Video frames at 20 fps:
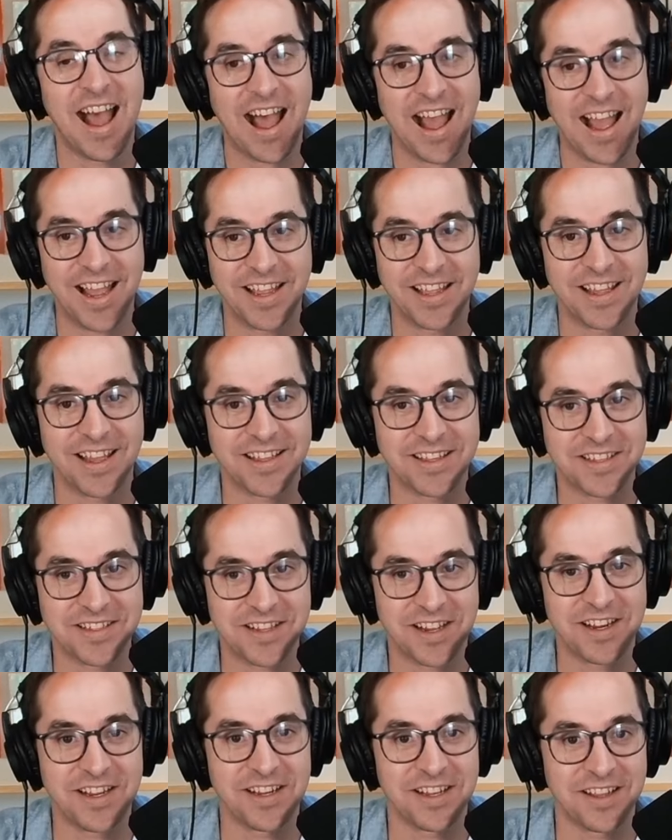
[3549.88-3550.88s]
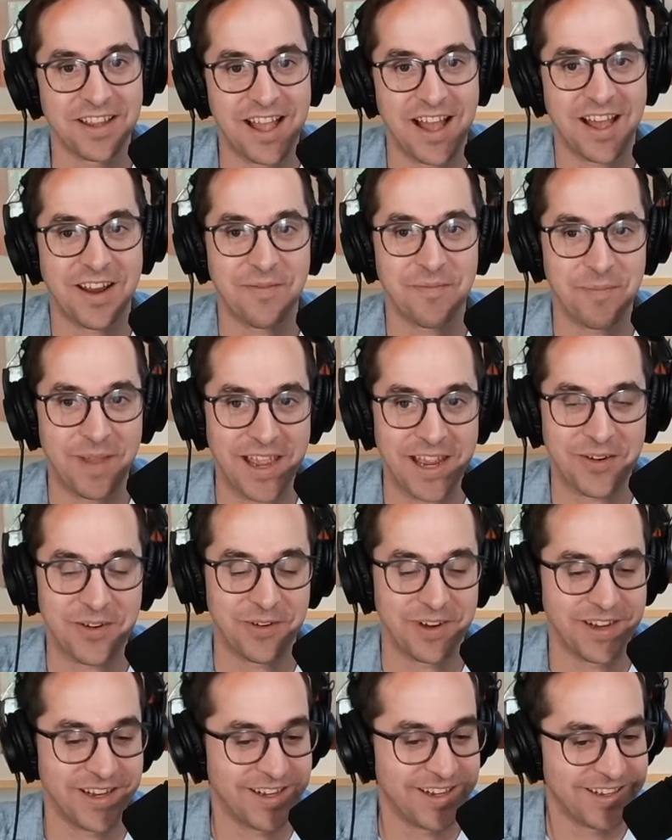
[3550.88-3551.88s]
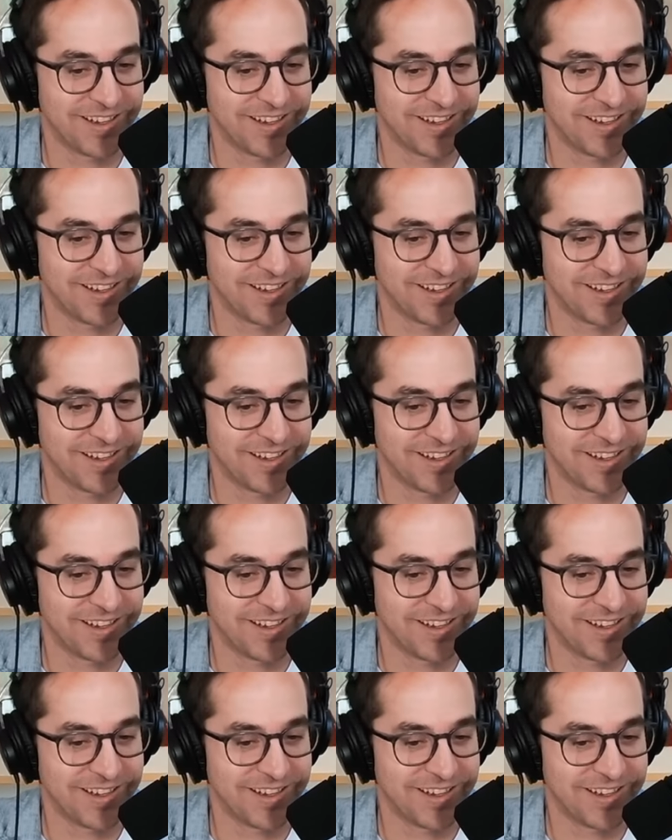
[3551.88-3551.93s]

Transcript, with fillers: I, I studied a lot of Mandarin.